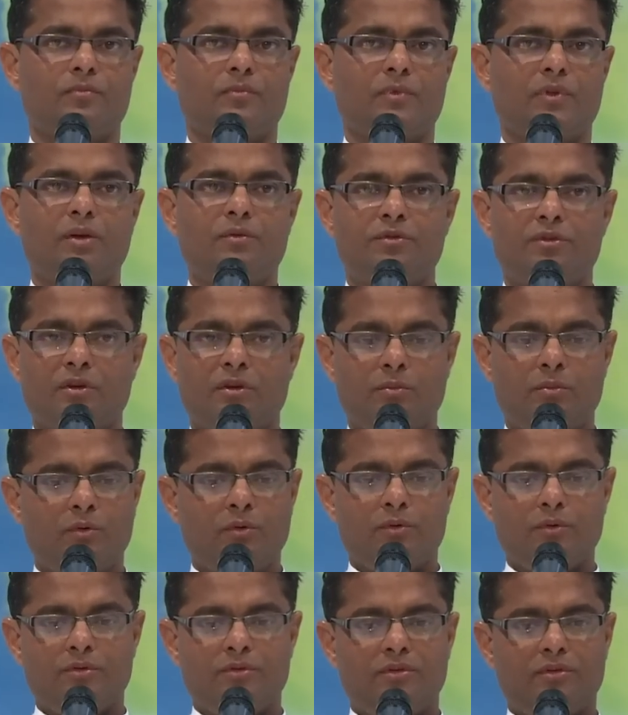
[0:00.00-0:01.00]
If
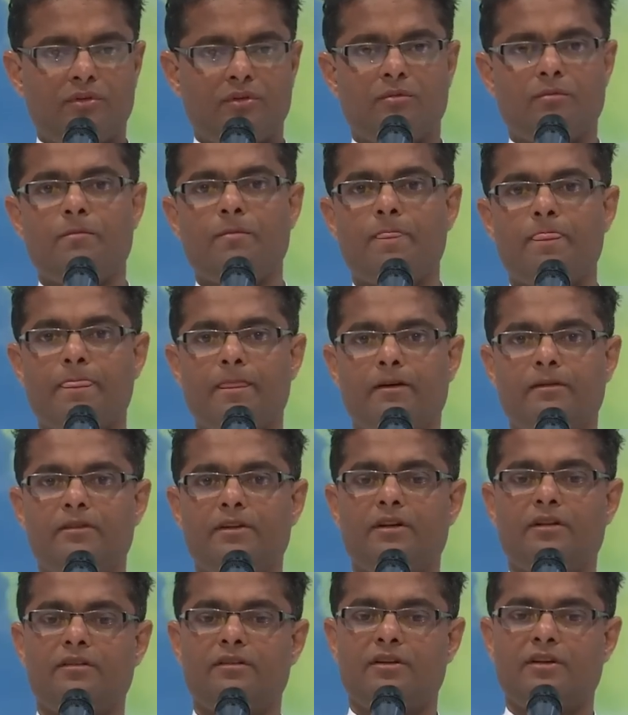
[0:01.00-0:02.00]
suppose
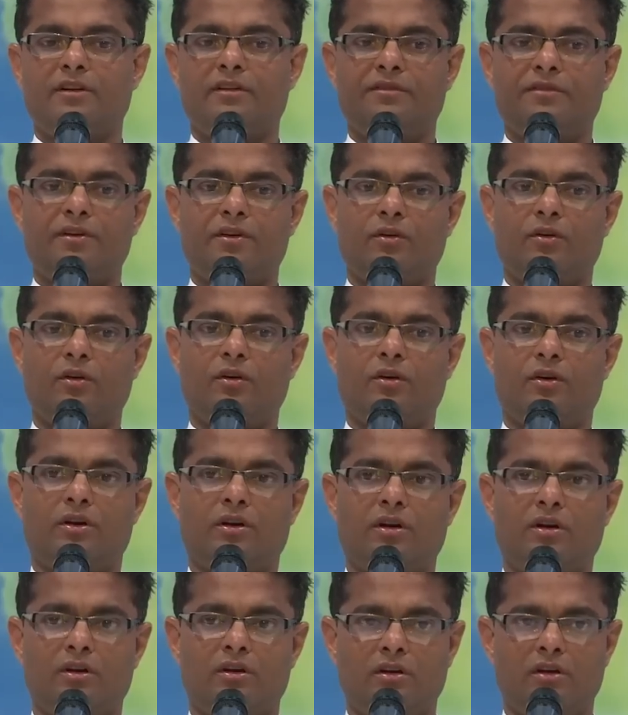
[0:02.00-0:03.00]
there is a rift or
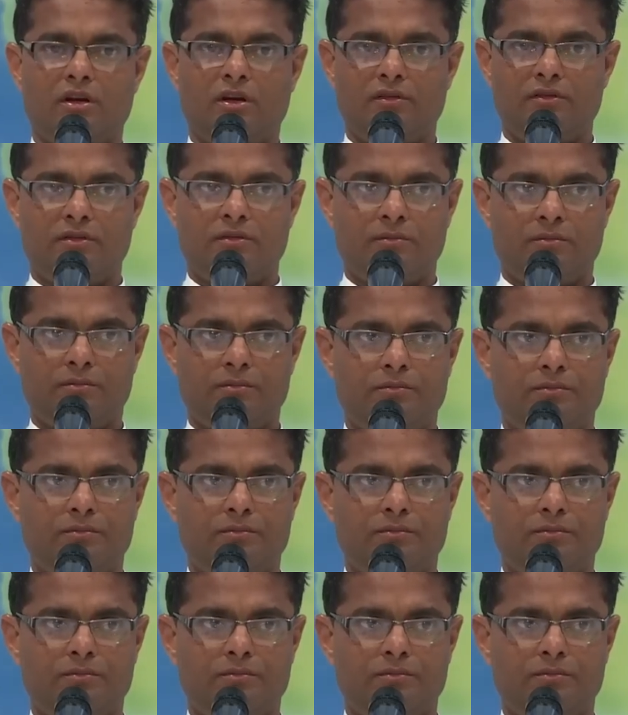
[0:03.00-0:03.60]
chasm,